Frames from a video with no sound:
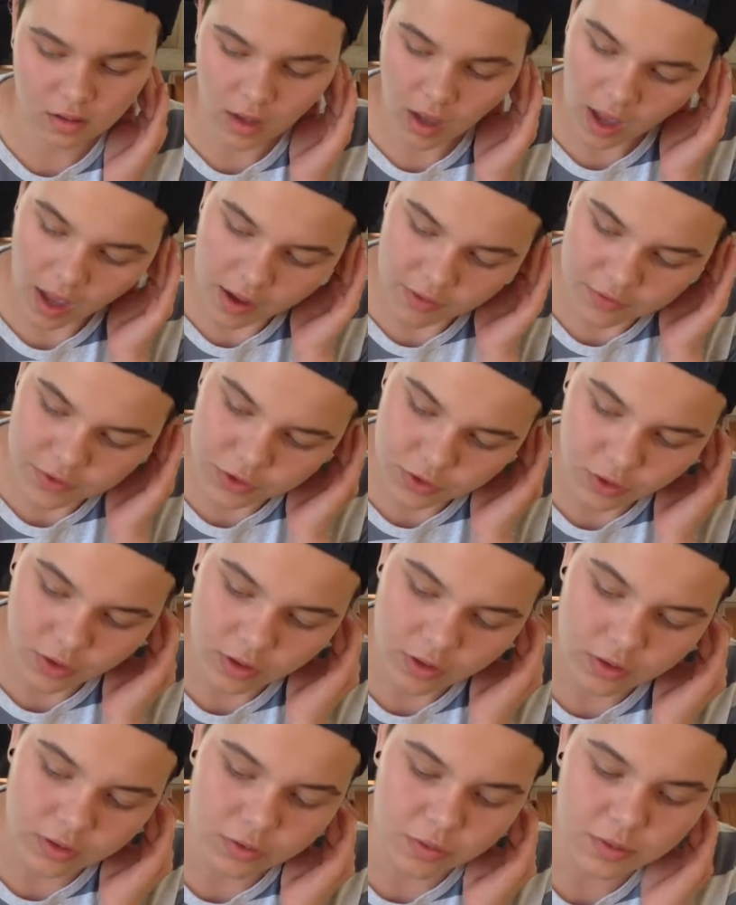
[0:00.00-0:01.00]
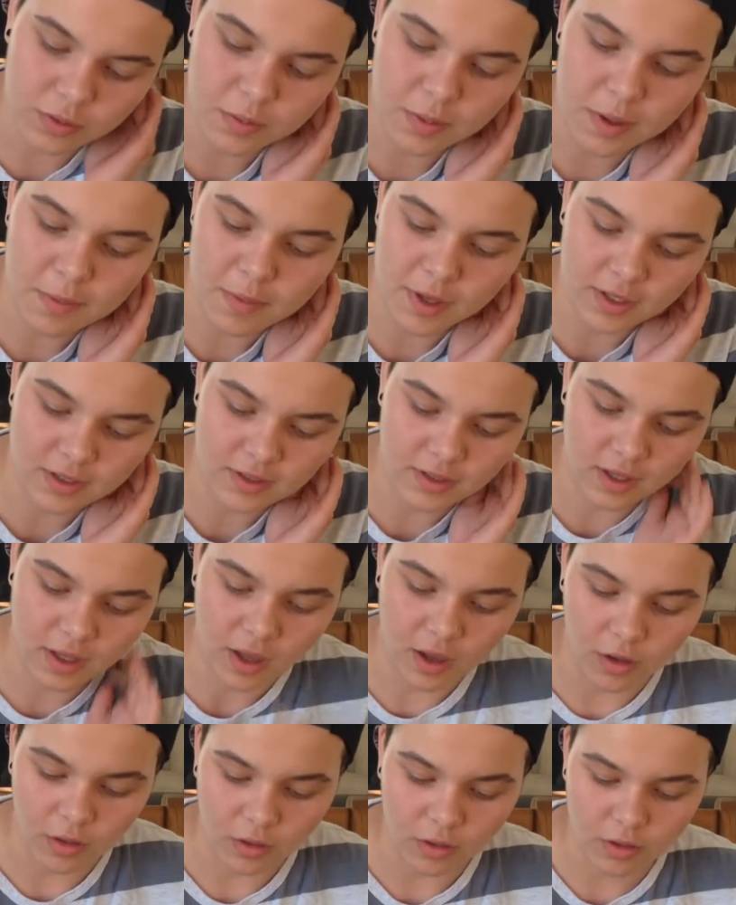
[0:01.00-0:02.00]
have struggled with my mental
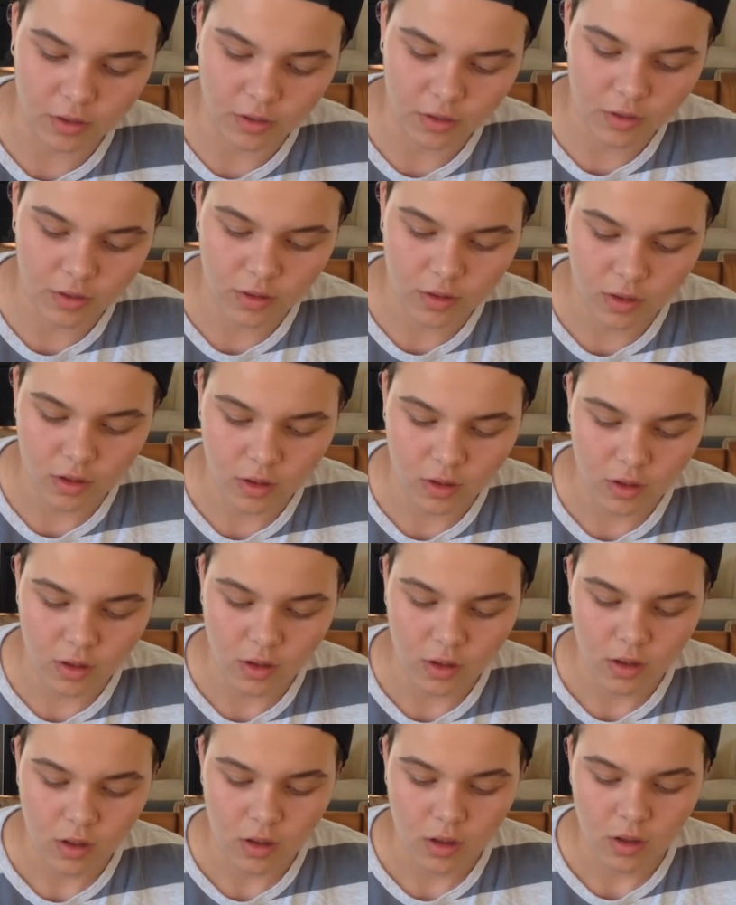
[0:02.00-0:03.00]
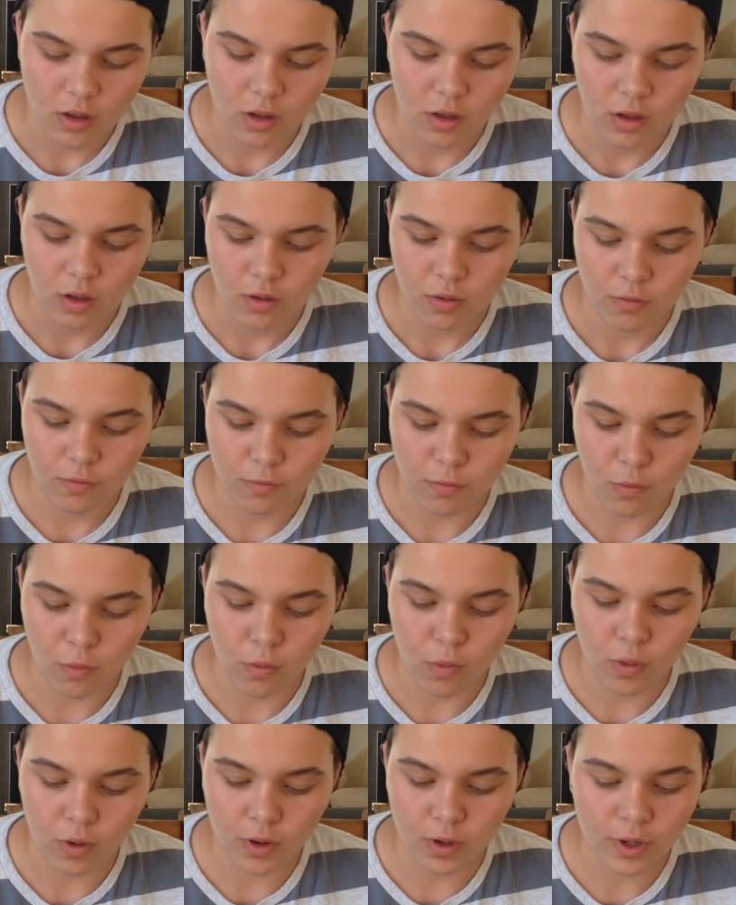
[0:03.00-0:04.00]
health
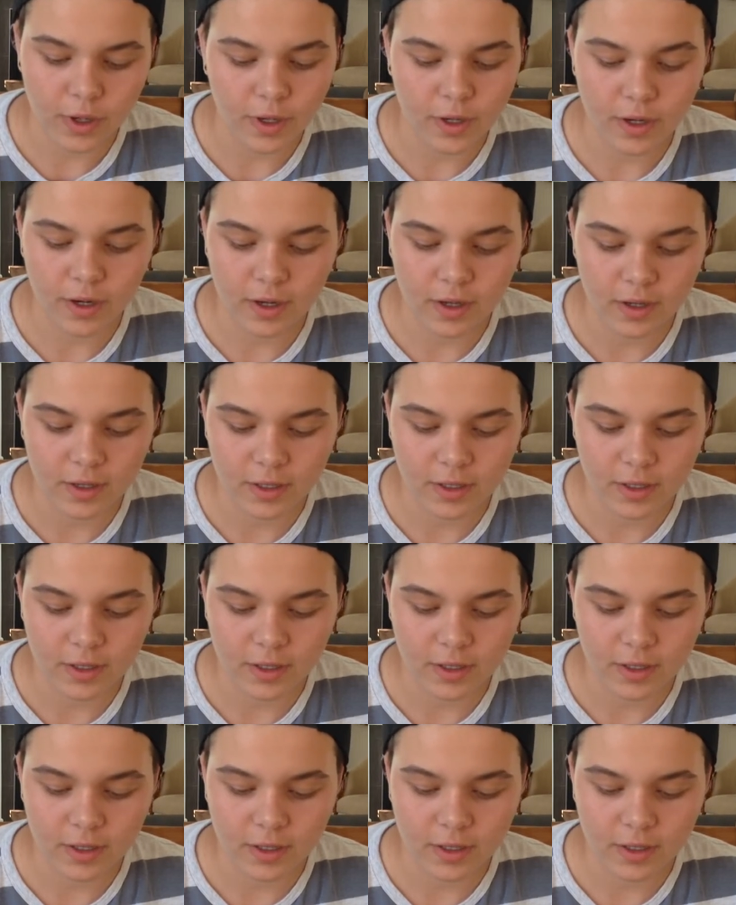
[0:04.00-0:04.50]
for,